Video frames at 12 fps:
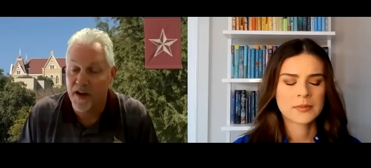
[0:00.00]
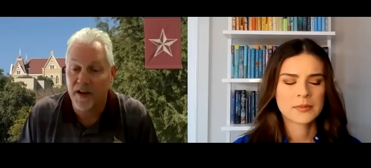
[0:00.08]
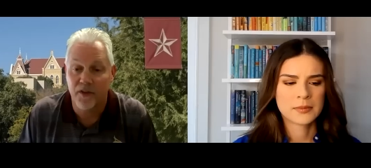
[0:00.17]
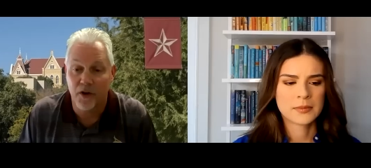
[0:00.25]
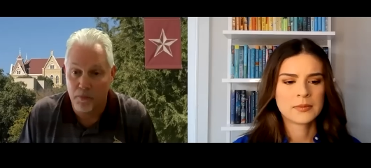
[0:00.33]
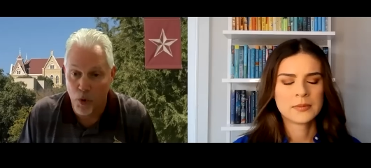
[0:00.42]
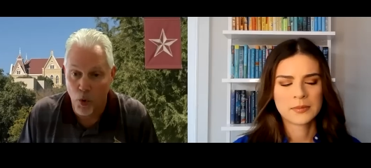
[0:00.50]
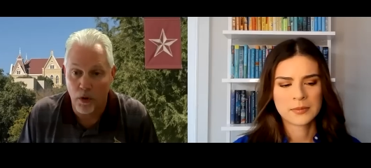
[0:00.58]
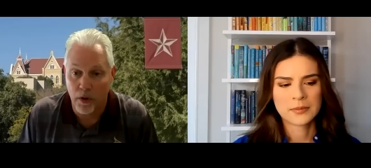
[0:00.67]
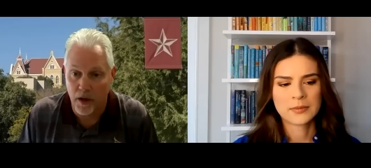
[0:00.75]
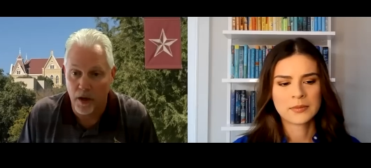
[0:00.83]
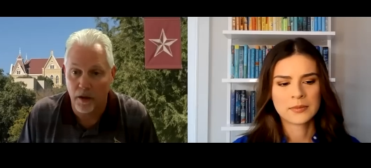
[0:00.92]
Speaker 1: in fact, they're more
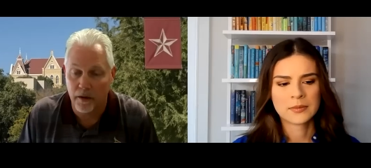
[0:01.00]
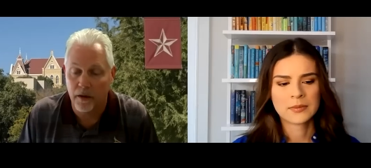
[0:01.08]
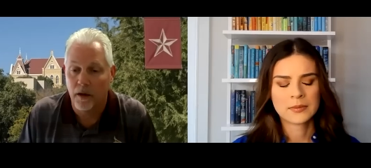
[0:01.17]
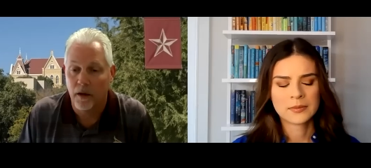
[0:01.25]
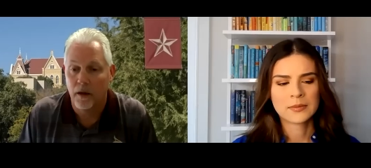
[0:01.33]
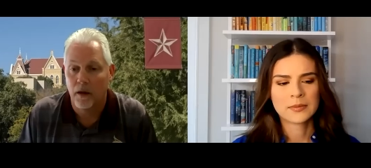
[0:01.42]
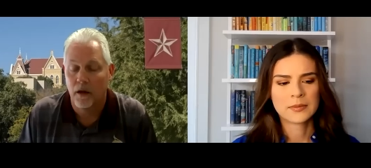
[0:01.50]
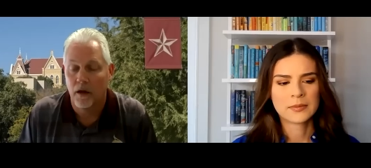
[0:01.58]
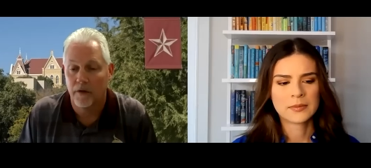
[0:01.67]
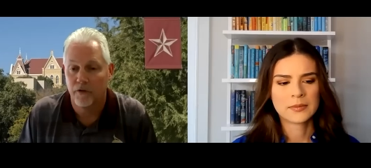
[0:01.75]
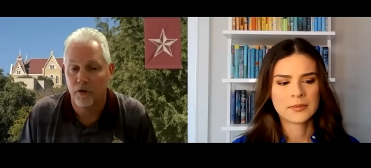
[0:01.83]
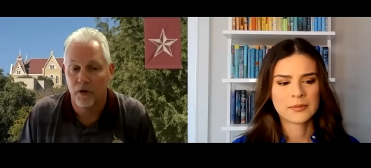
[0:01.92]
deadly uh,
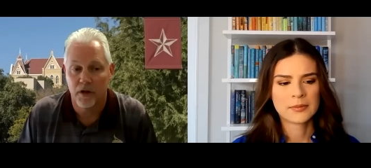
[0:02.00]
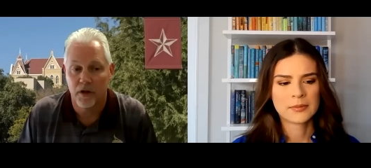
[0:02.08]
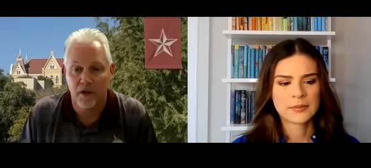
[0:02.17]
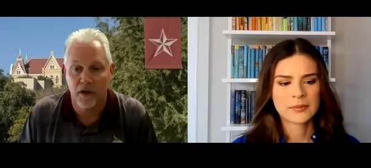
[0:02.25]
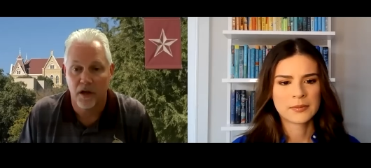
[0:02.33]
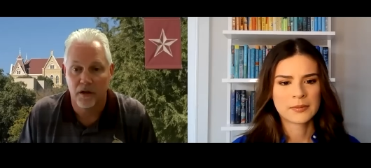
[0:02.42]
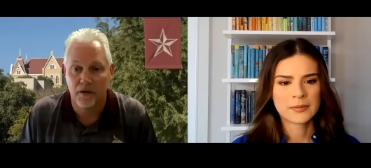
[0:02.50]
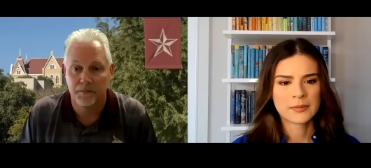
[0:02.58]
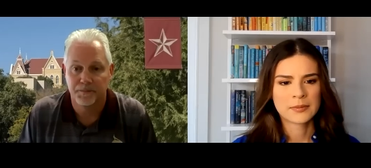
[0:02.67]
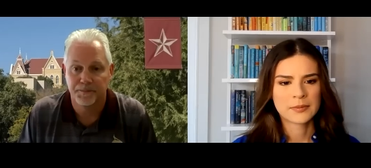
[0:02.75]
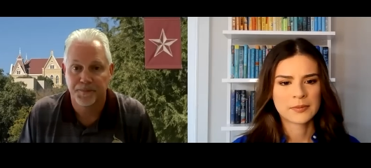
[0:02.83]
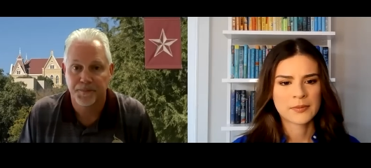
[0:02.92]
if you look at the data.
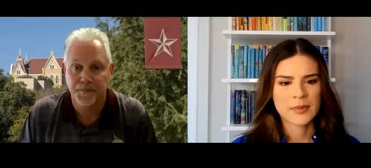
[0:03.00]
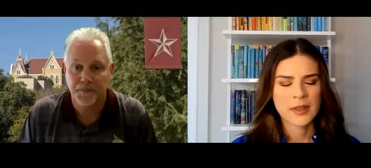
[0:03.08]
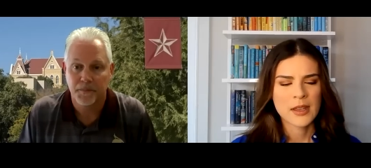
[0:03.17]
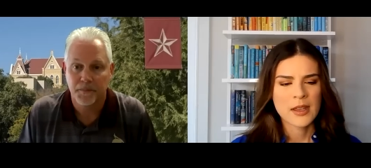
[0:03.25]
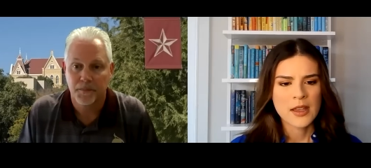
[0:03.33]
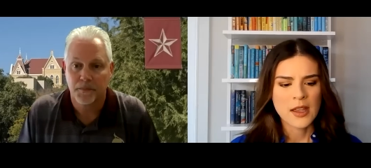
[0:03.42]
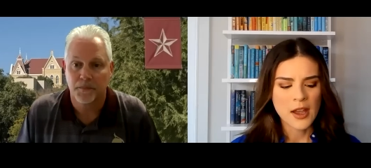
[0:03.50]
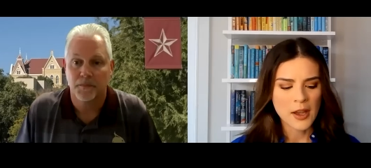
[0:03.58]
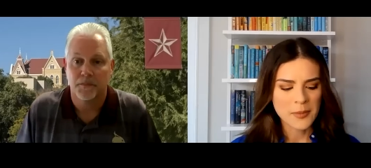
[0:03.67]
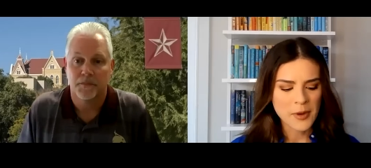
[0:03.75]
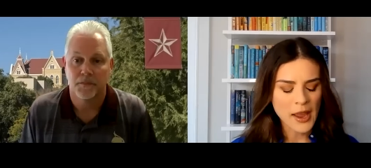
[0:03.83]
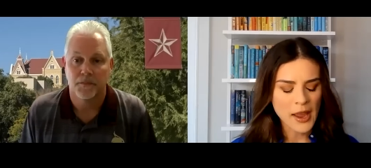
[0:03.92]

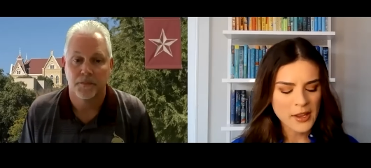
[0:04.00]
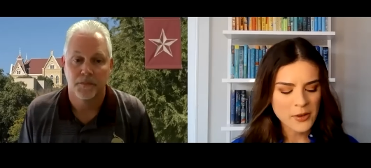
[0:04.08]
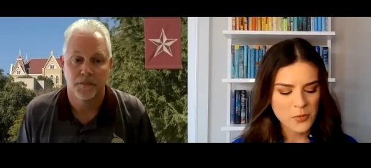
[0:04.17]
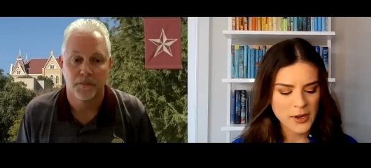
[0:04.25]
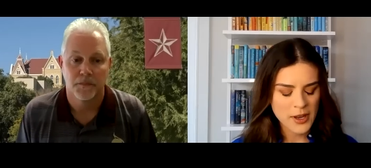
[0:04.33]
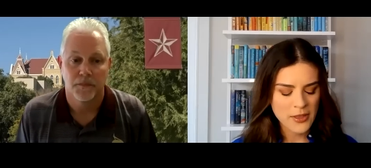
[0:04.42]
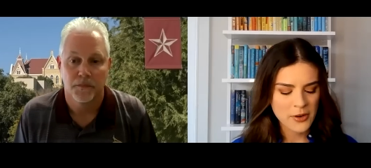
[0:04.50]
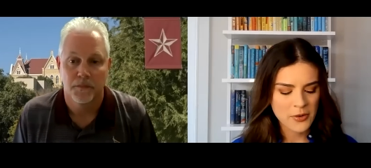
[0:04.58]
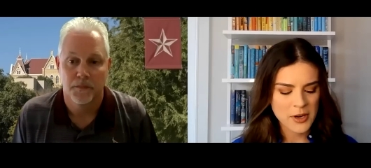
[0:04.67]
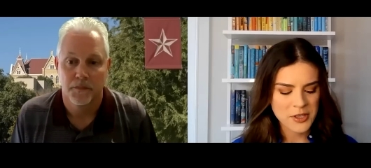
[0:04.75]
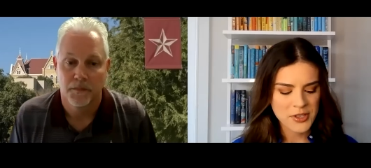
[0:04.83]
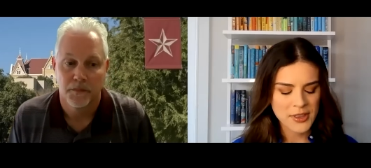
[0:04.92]
Speaker 2: Um, I had one
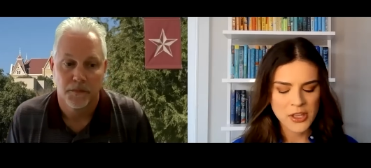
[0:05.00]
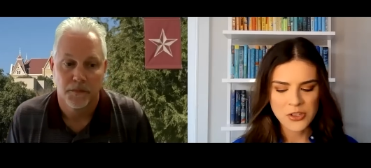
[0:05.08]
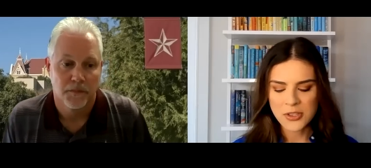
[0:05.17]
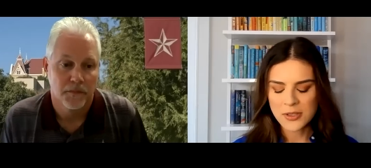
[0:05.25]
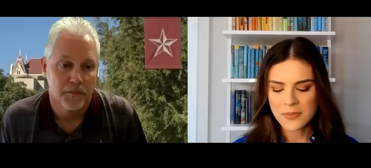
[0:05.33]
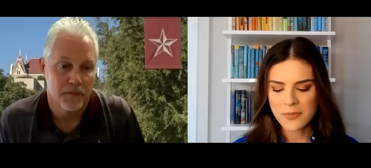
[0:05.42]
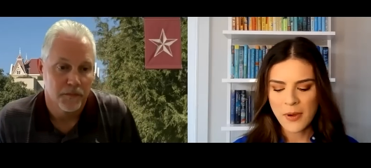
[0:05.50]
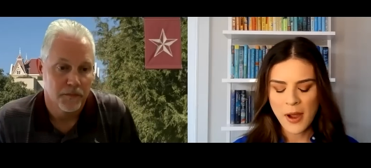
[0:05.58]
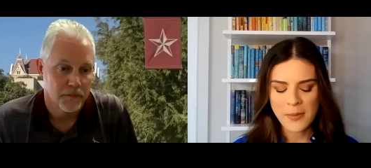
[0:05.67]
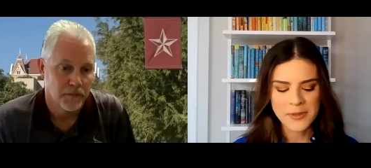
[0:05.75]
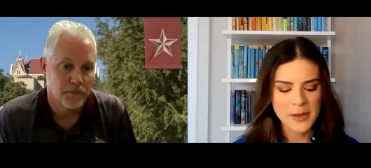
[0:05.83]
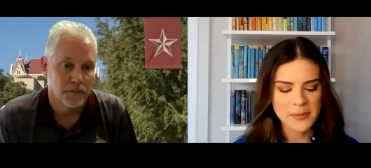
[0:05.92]
other question that just
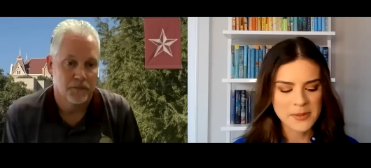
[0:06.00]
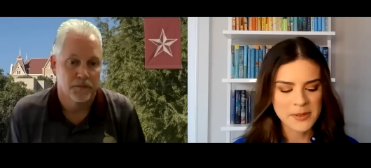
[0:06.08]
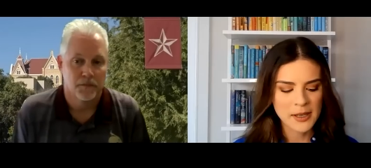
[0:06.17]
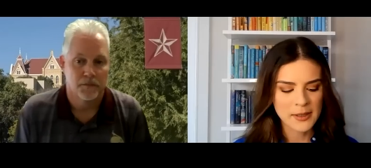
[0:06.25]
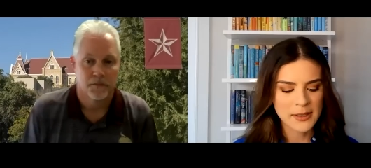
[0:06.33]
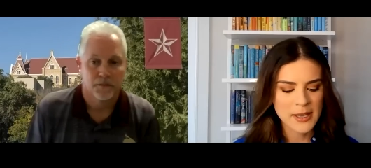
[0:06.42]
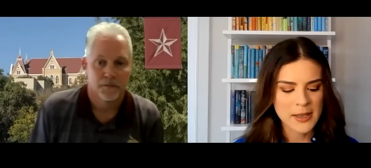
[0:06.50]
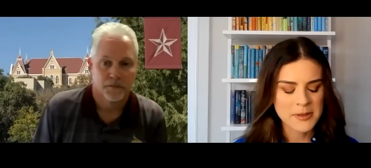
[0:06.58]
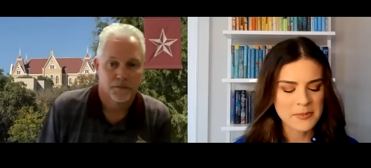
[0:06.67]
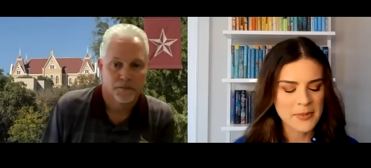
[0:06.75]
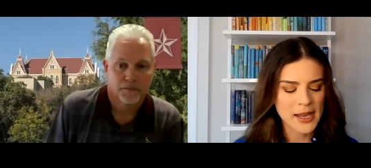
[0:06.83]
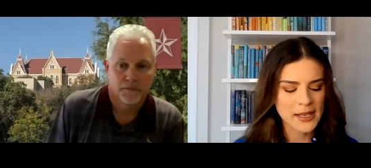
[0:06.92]
popped up, uh,
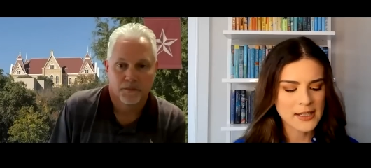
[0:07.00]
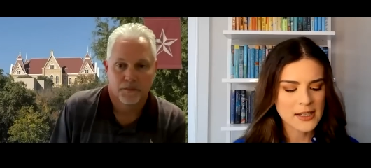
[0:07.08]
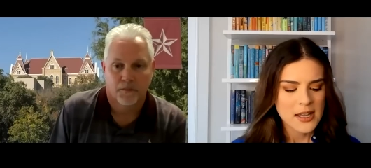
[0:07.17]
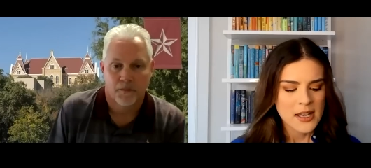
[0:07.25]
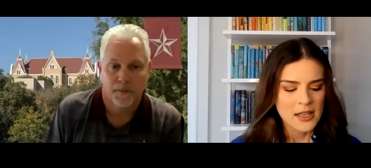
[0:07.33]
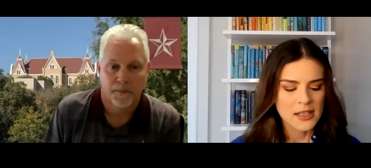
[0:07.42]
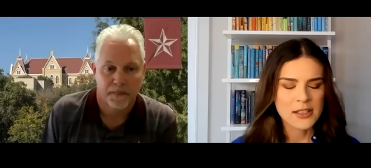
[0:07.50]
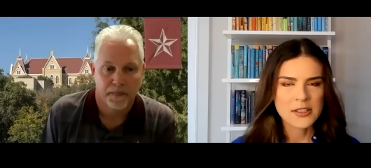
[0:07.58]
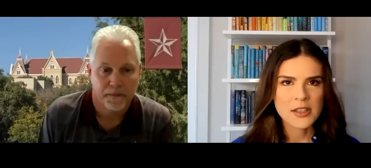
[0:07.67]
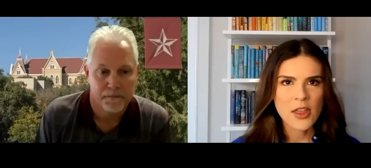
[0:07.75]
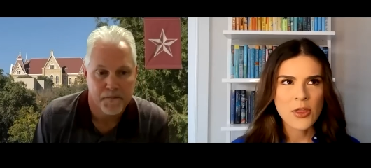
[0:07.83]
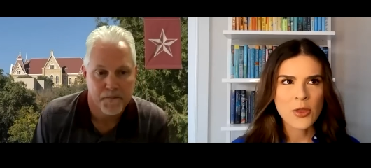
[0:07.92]
came to mind,
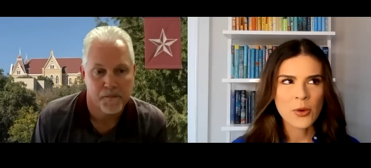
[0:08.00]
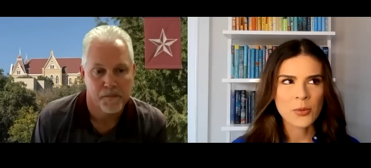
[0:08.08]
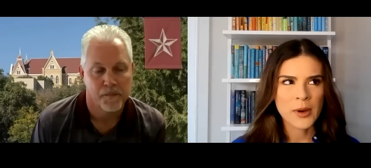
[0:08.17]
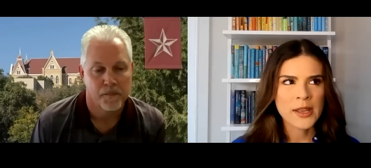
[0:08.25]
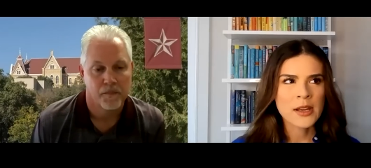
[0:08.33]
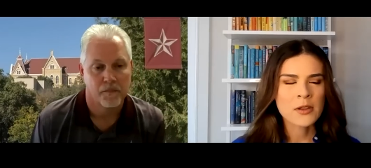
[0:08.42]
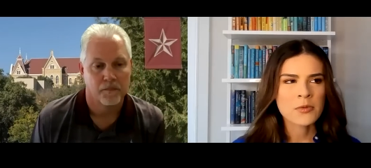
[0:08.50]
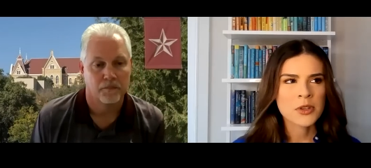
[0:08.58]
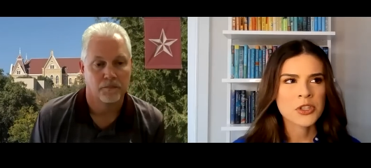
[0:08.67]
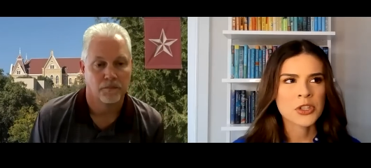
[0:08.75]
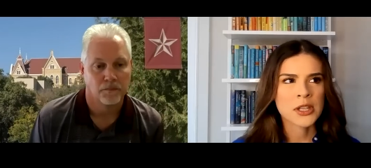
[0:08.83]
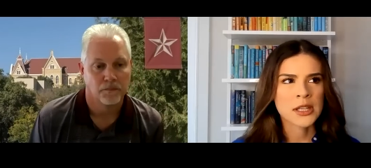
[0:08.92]
is the rate at
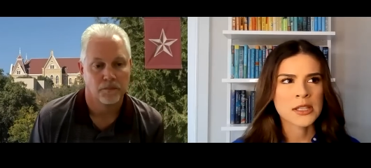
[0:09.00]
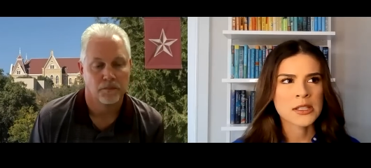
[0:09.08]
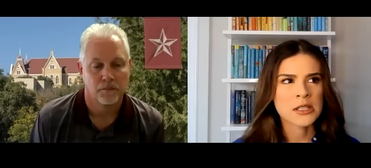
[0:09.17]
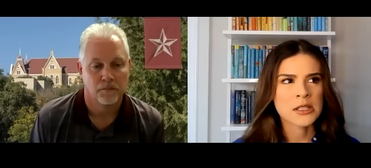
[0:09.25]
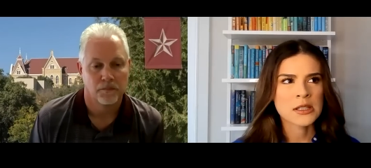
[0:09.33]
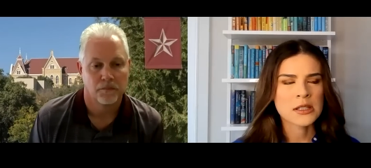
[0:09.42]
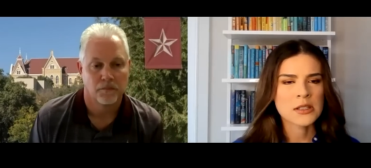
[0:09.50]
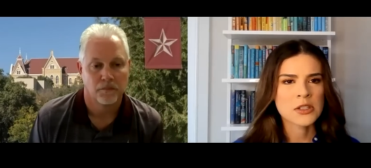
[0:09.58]
which it has